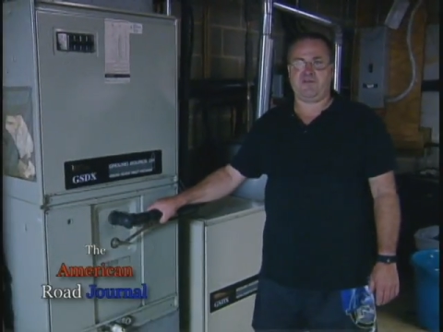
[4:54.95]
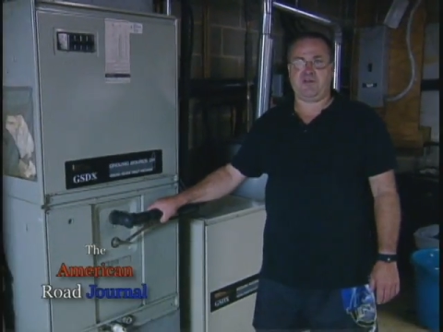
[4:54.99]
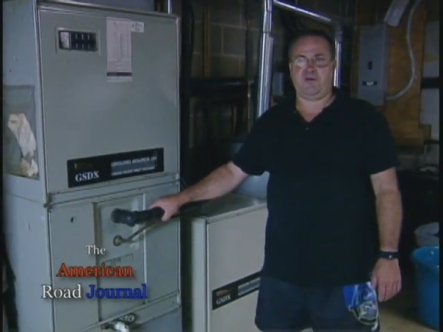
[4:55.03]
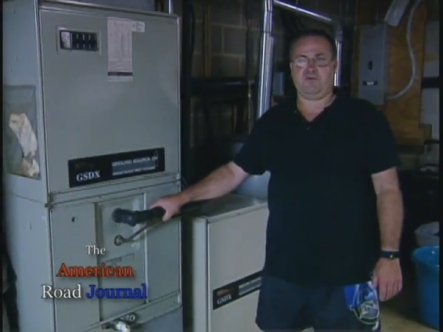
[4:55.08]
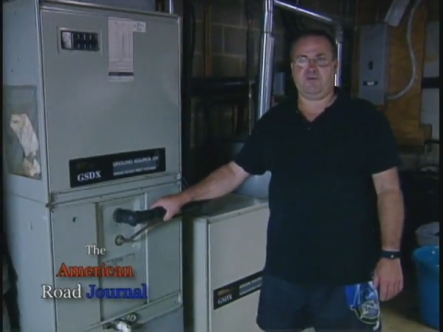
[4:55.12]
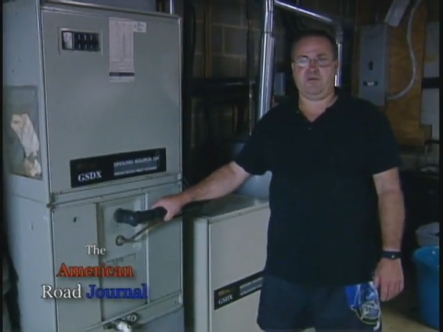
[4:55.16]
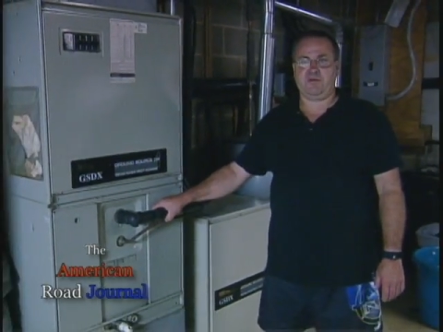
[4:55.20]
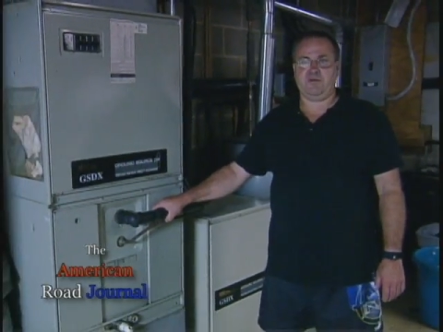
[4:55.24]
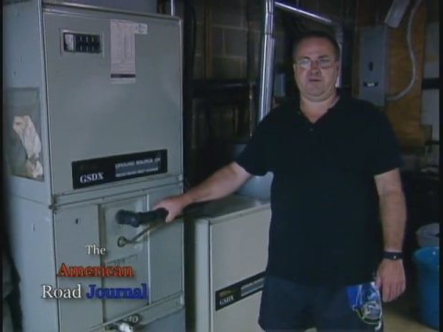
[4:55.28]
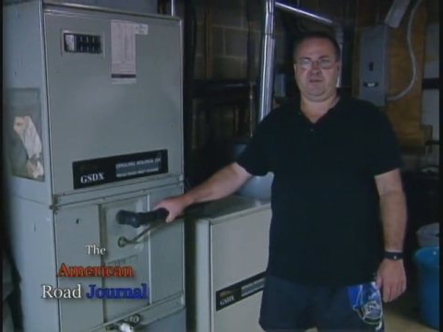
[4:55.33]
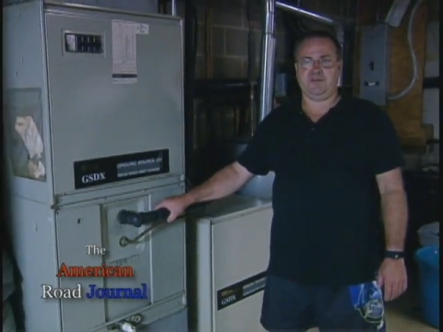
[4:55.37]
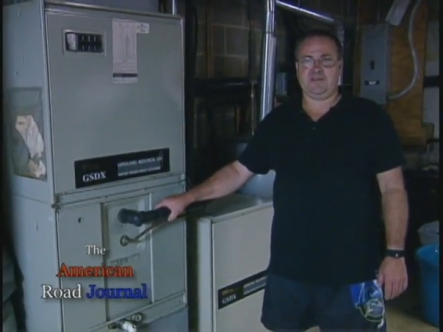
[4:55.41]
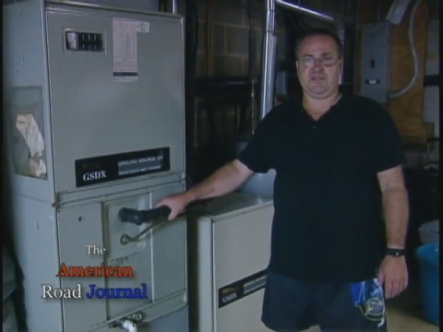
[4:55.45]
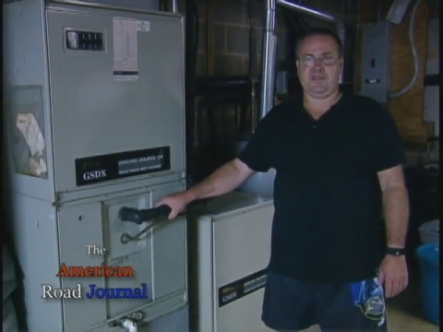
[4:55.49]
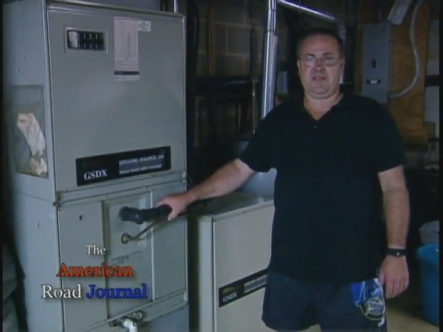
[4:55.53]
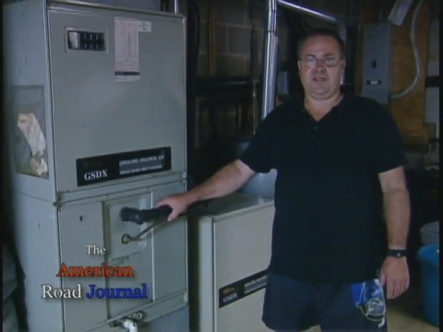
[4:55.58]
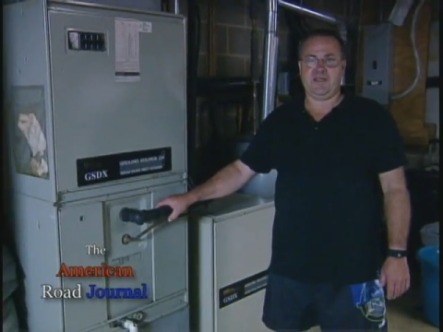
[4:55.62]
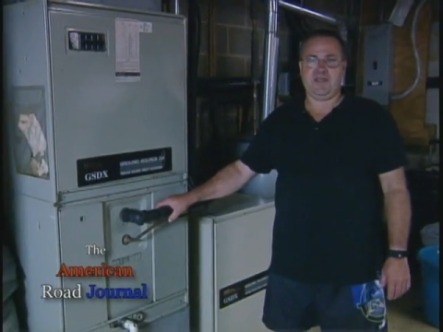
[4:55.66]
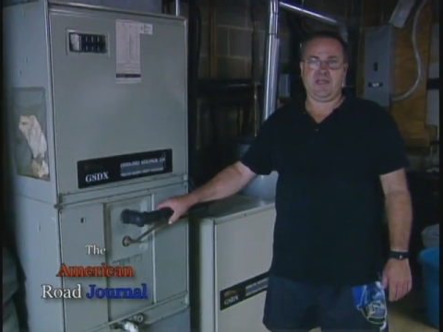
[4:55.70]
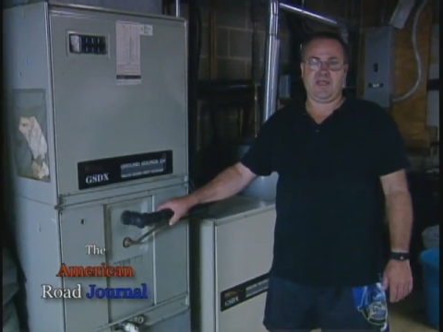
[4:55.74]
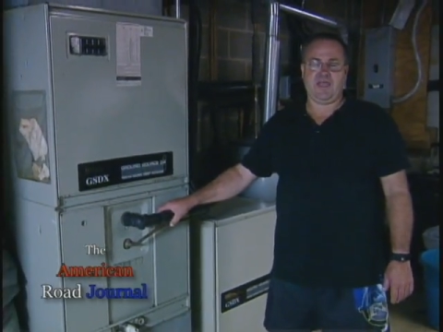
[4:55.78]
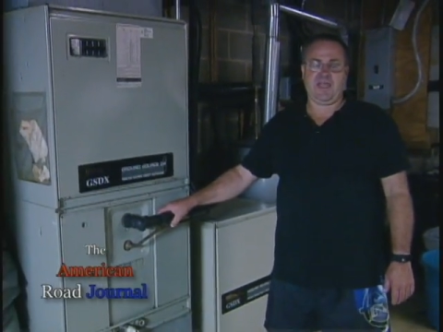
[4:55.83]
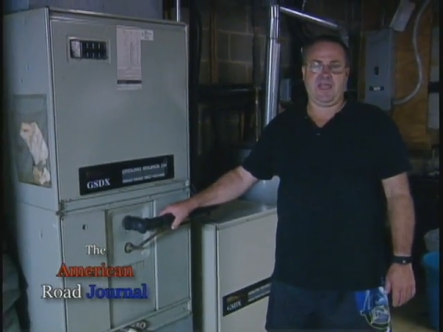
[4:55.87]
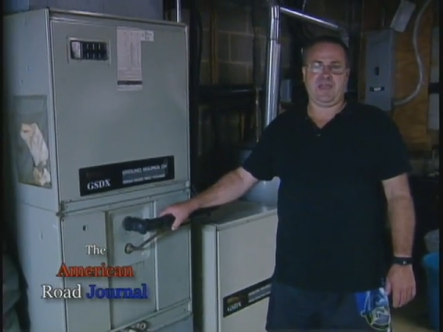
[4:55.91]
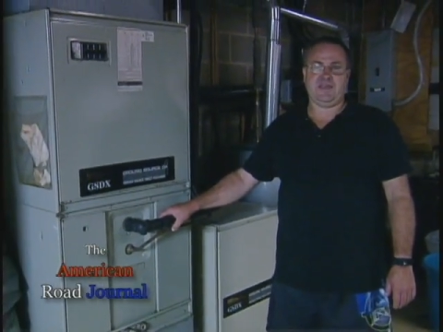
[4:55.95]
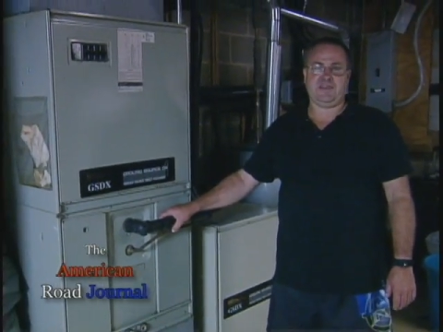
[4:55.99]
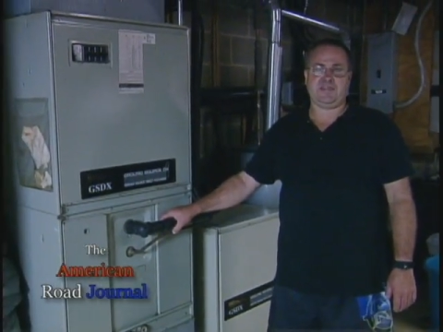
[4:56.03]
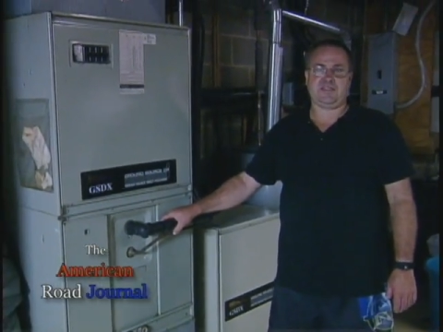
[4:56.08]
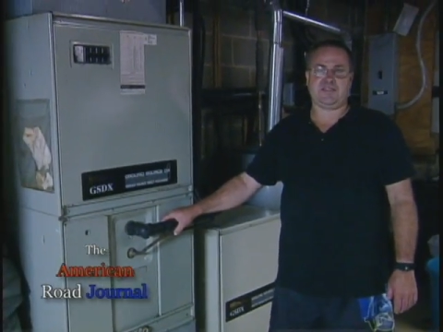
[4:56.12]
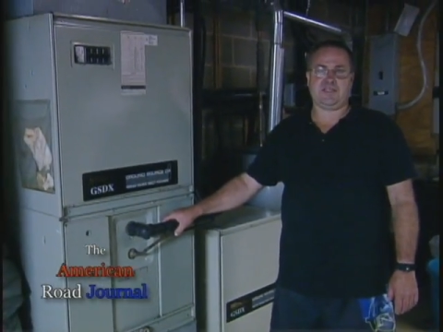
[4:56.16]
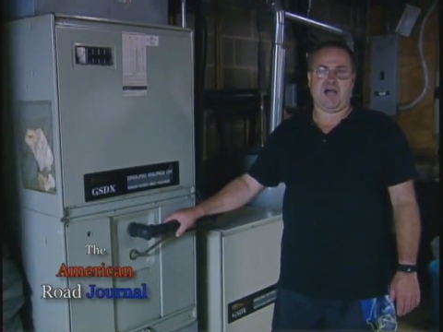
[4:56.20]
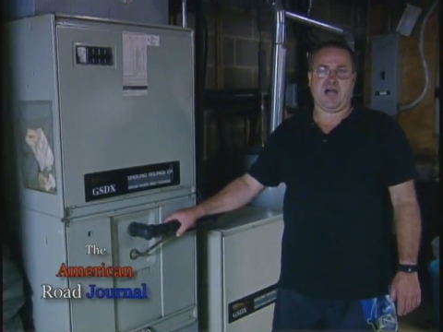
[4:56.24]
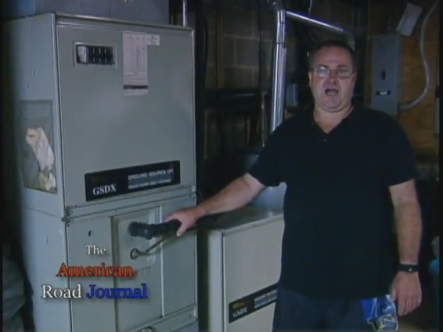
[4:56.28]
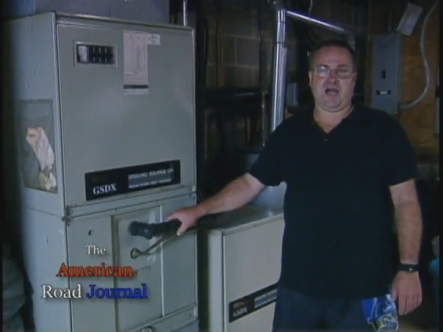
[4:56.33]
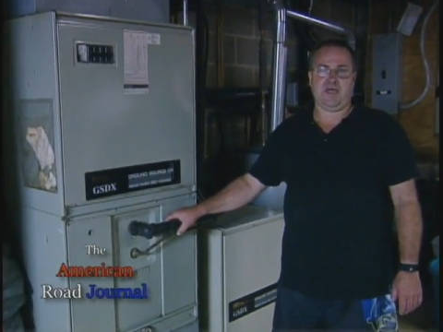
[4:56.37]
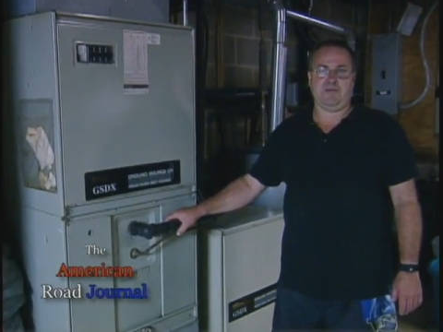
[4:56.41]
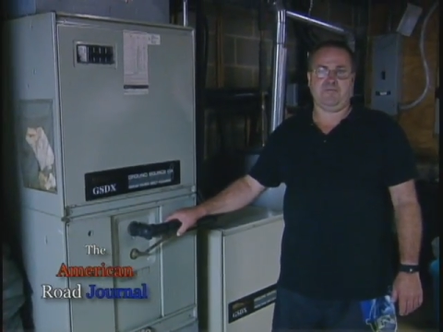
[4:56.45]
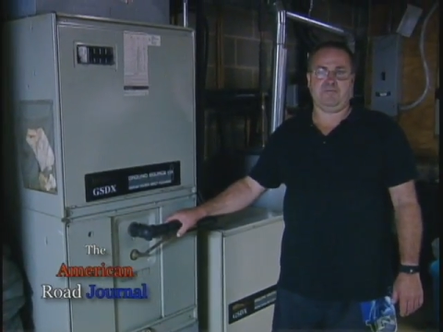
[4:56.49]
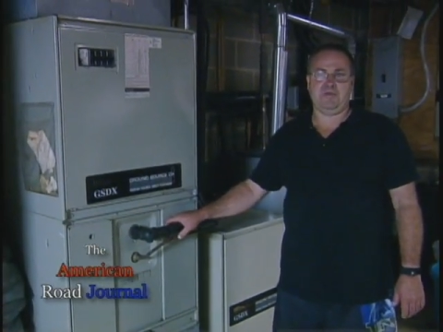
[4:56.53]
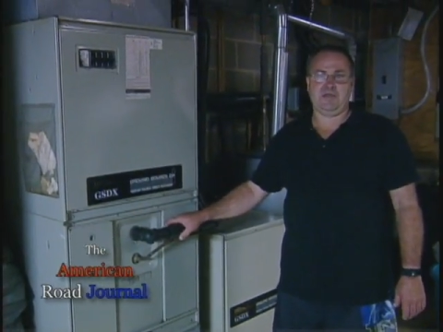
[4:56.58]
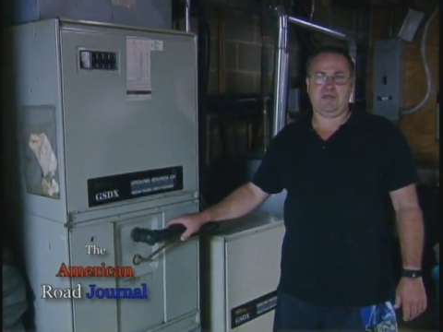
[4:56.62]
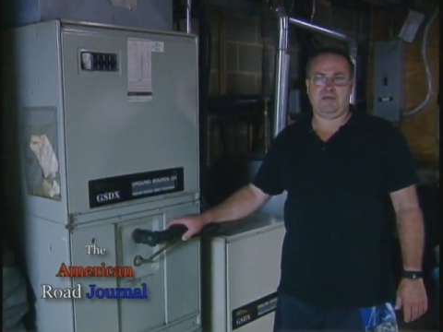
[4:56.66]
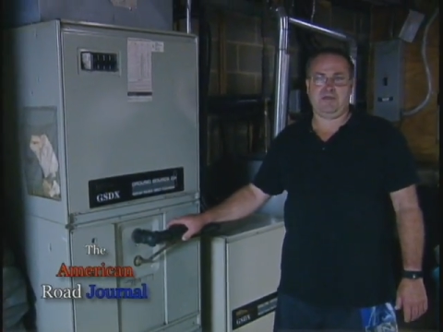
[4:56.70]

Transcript: going on the eighth time.